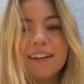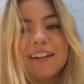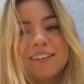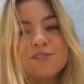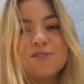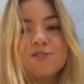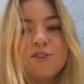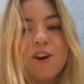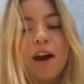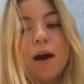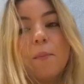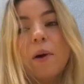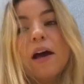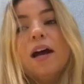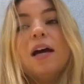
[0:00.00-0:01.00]
and
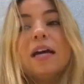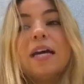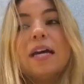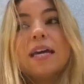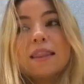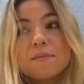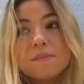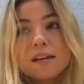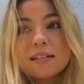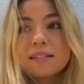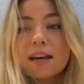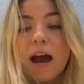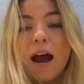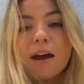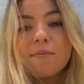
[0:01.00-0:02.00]
Instagram in the
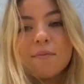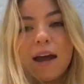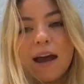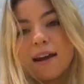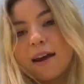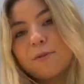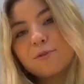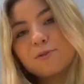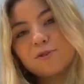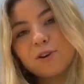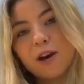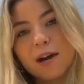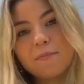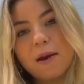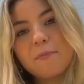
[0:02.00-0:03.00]
meantime, and I will
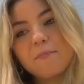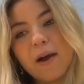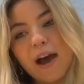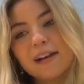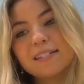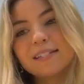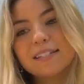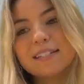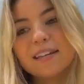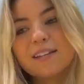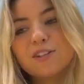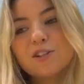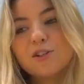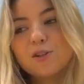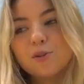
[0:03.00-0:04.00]
try my best
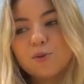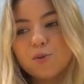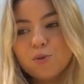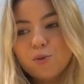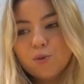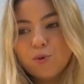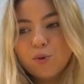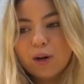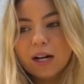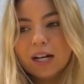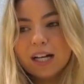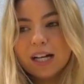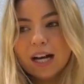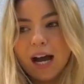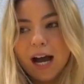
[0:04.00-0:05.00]
to
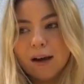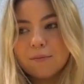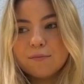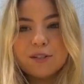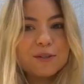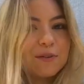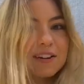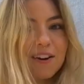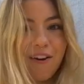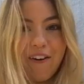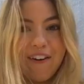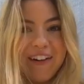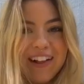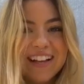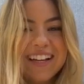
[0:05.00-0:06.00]
do it
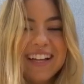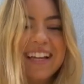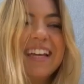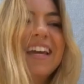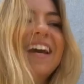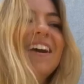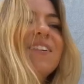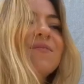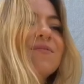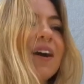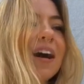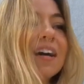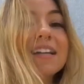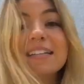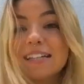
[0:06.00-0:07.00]
all.
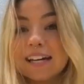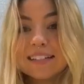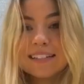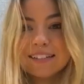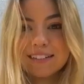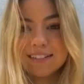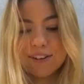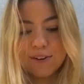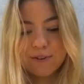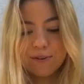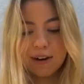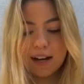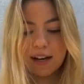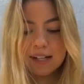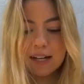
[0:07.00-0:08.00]
But yes,
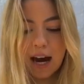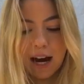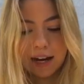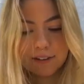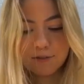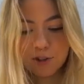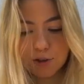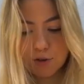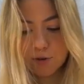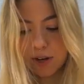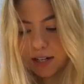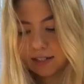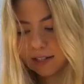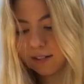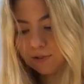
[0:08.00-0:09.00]
so I have 2
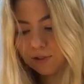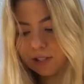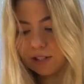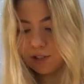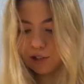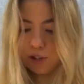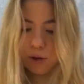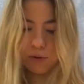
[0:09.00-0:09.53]
accessories to show